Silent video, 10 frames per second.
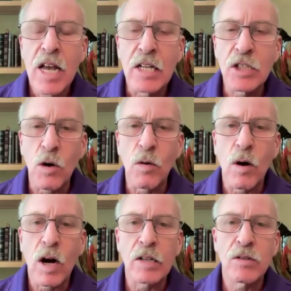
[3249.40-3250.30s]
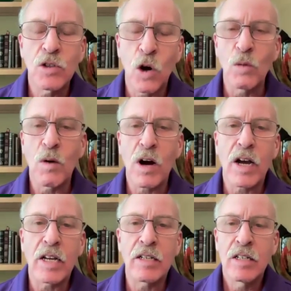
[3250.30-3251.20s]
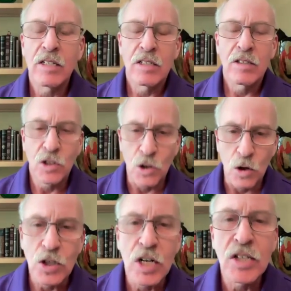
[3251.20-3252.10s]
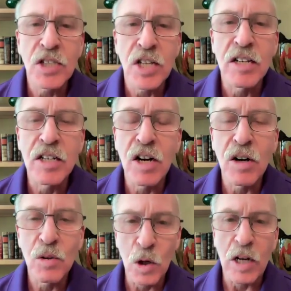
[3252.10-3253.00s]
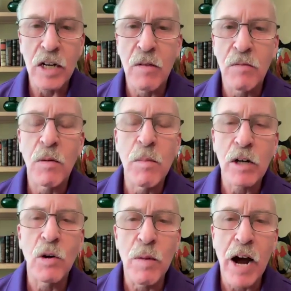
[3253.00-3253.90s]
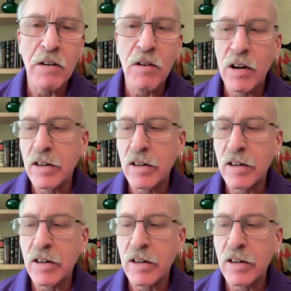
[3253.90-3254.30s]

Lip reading: And so I told my surgeon, I said, look, I come from a medical background.